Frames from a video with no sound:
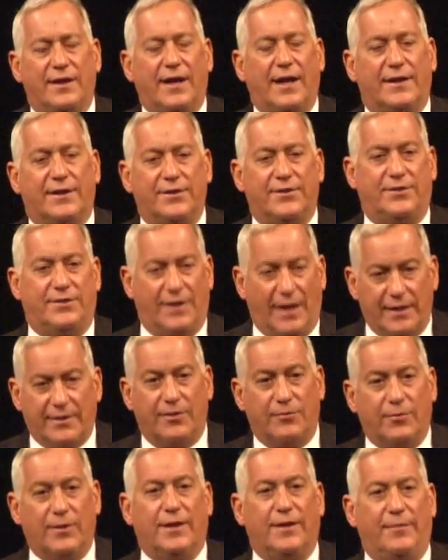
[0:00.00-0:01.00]
I
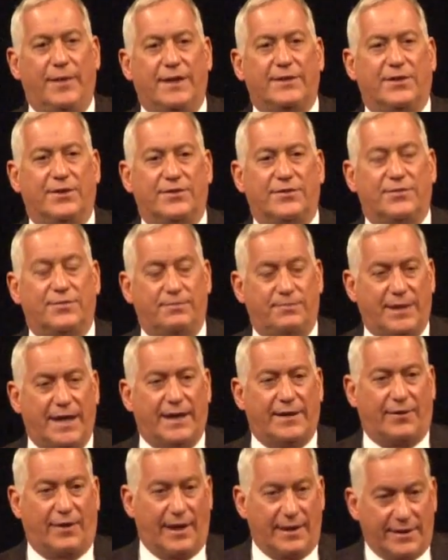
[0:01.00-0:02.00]
could really make this
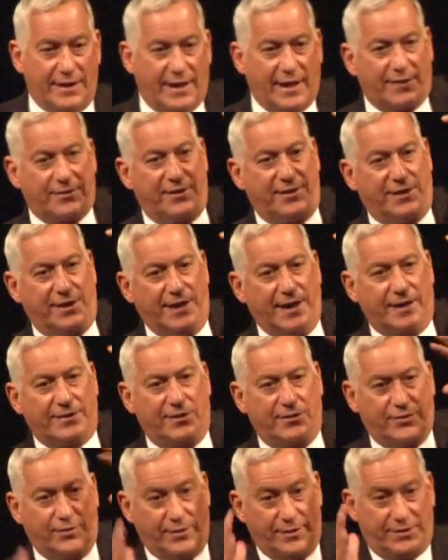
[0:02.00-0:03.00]
better. I could actually connect
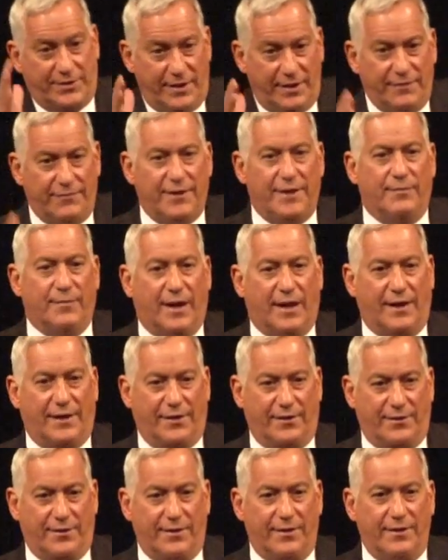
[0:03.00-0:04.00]
it to a TV
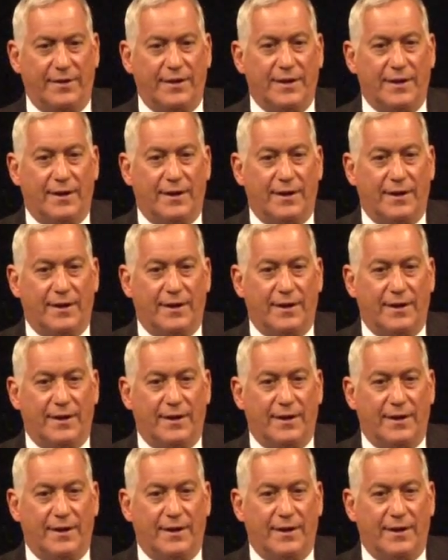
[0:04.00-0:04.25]
monitor